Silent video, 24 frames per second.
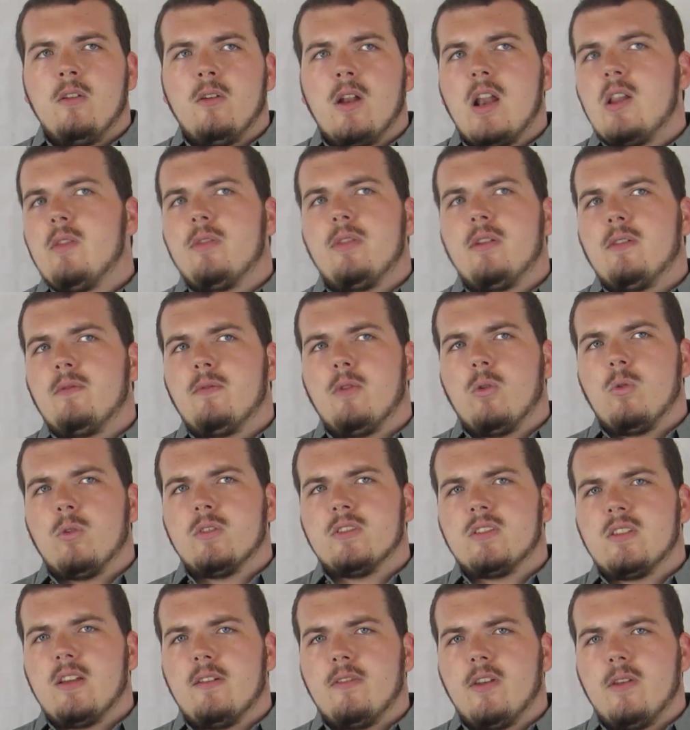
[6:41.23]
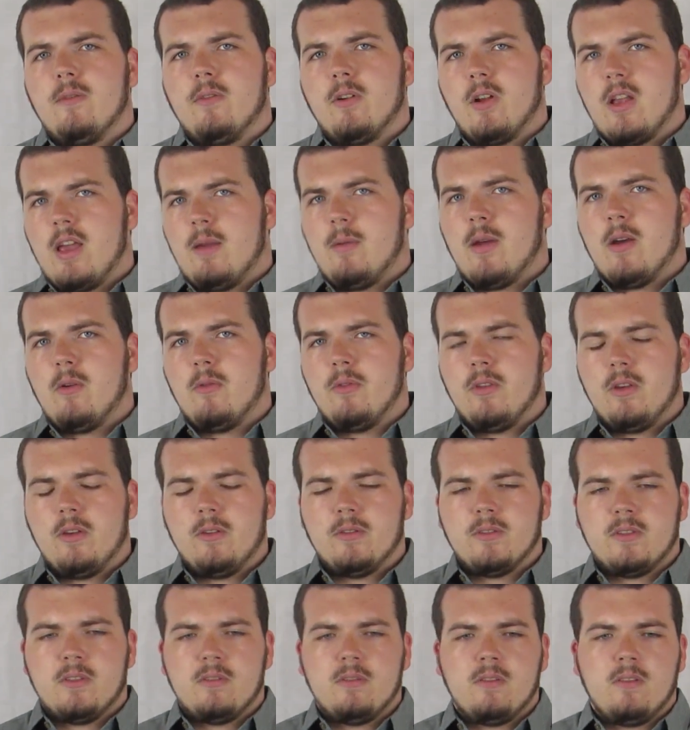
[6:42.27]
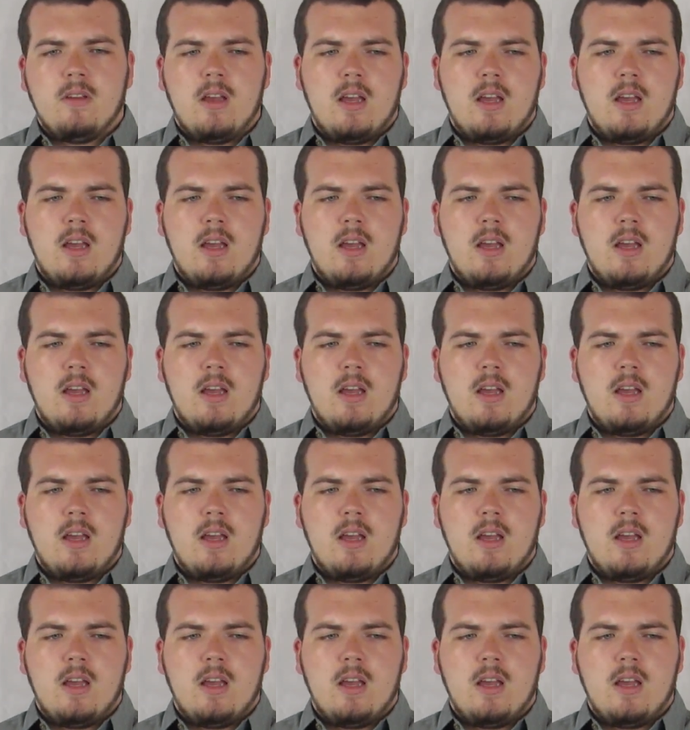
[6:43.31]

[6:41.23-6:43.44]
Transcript: I don't think 417 ever came out with those.